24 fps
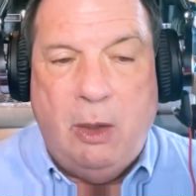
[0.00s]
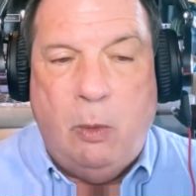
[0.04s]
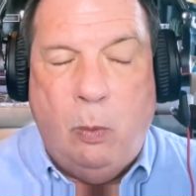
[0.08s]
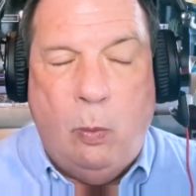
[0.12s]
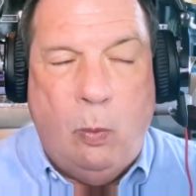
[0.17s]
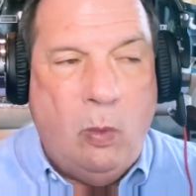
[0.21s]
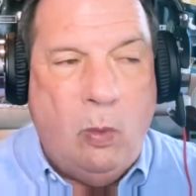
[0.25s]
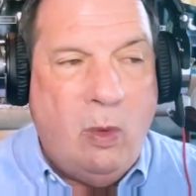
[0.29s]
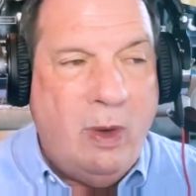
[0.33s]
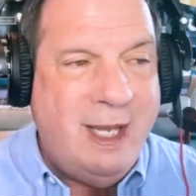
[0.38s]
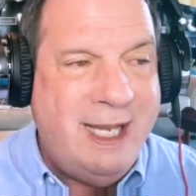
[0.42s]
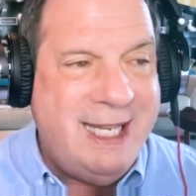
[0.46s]

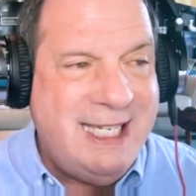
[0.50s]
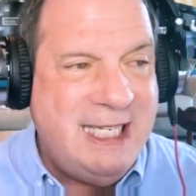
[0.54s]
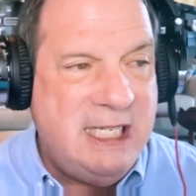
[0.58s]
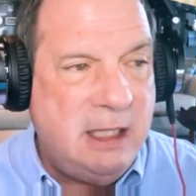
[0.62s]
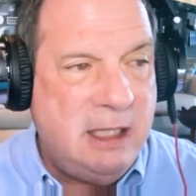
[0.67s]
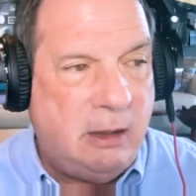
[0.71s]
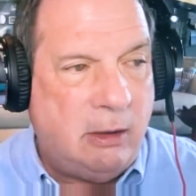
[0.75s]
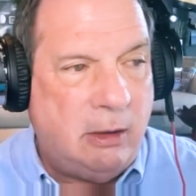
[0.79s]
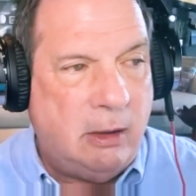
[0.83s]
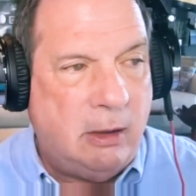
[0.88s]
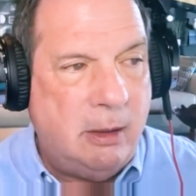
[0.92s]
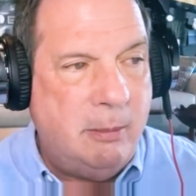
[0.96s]
One
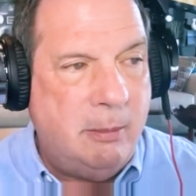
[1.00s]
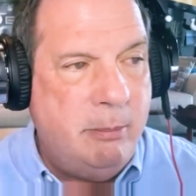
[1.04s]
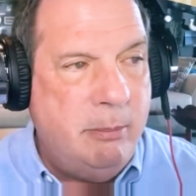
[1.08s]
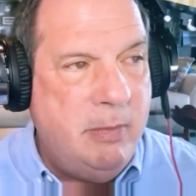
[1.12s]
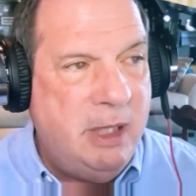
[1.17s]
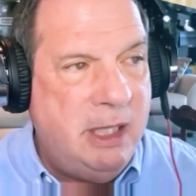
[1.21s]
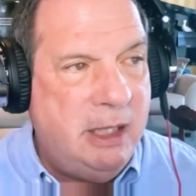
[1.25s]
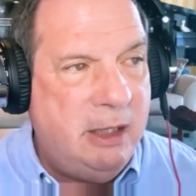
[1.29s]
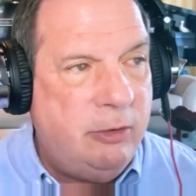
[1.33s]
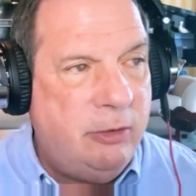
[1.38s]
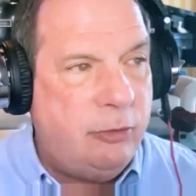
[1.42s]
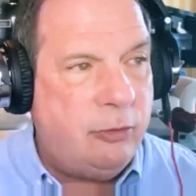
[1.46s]
are
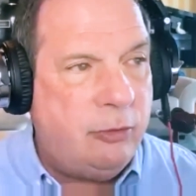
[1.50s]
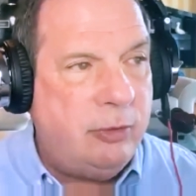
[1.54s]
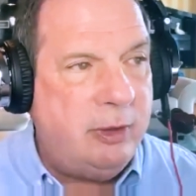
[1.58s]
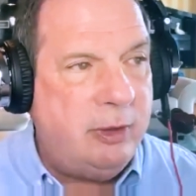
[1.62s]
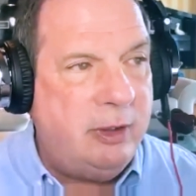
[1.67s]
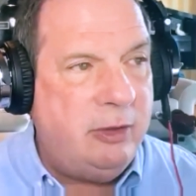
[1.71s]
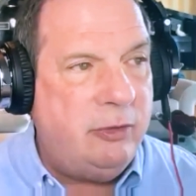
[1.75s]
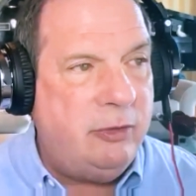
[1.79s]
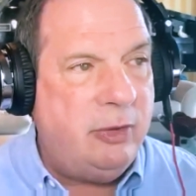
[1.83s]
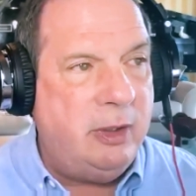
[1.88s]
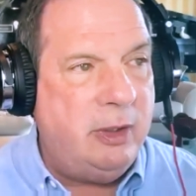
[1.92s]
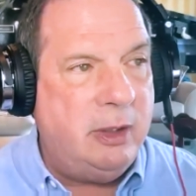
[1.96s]

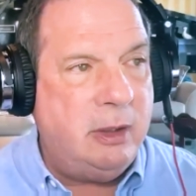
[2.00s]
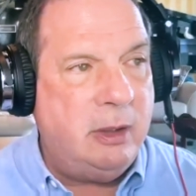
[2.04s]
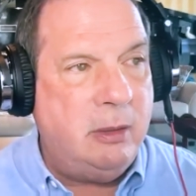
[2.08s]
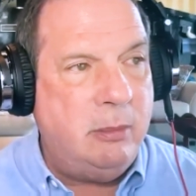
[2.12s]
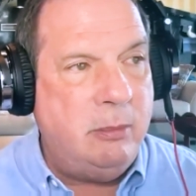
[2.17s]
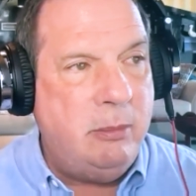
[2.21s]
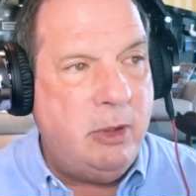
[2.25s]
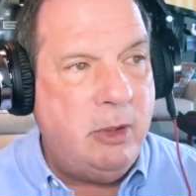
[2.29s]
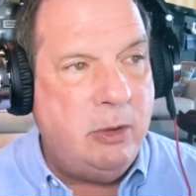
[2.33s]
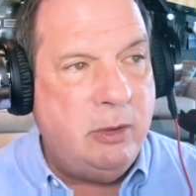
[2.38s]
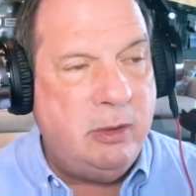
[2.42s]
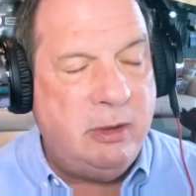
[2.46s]
ministries to the
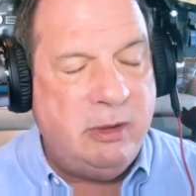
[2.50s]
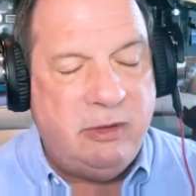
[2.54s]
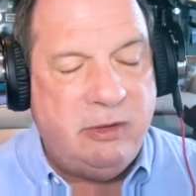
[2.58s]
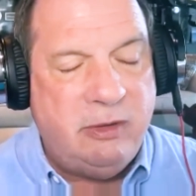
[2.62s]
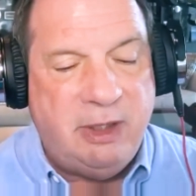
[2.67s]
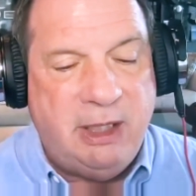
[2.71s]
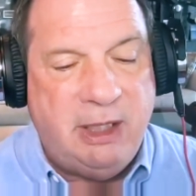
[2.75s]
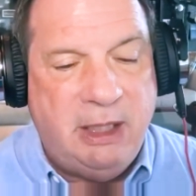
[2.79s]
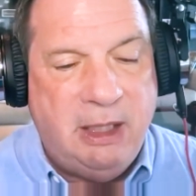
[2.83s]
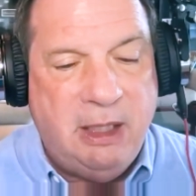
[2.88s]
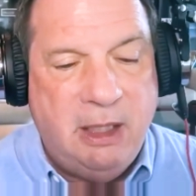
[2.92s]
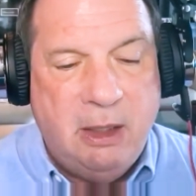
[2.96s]

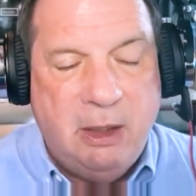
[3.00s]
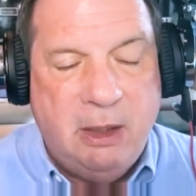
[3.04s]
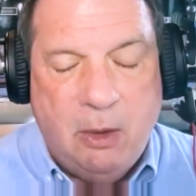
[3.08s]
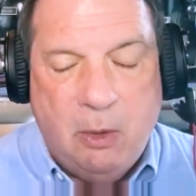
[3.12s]
community